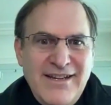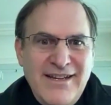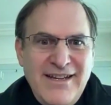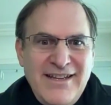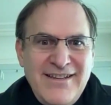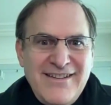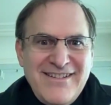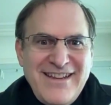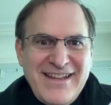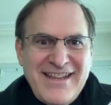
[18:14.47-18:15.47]
And
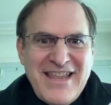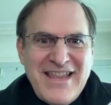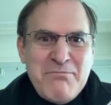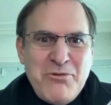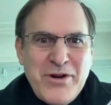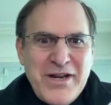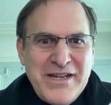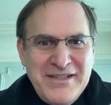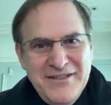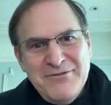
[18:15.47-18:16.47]
at that
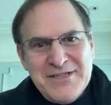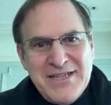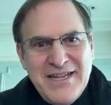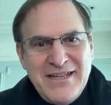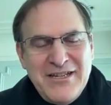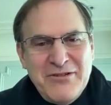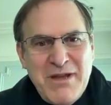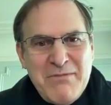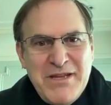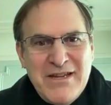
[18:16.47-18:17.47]
point, it was
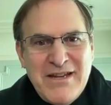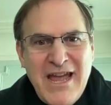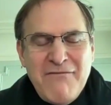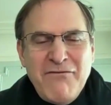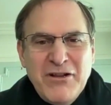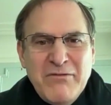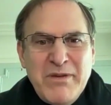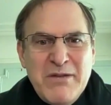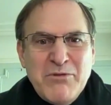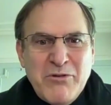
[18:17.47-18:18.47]
maybe a handful of
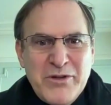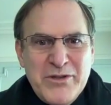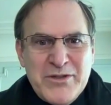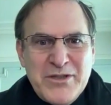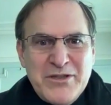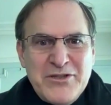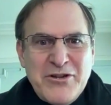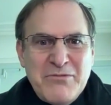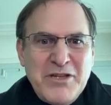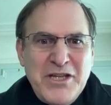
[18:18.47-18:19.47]
people were using the
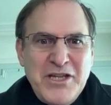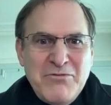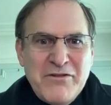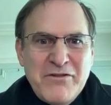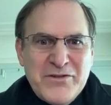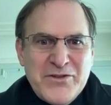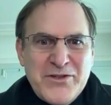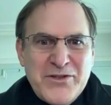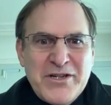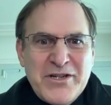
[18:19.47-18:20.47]
term keyword for
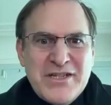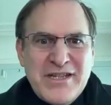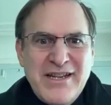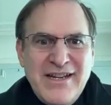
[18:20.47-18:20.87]
search,